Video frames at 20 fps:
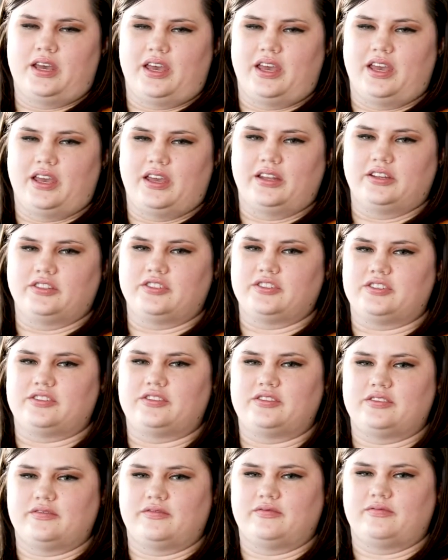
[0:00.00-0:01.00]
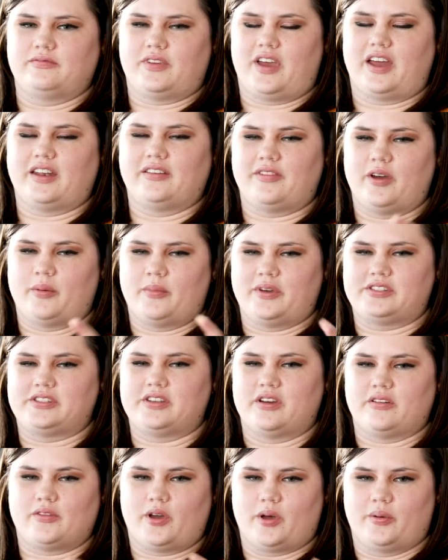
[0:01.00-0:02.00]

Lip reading: and just kind of felt myself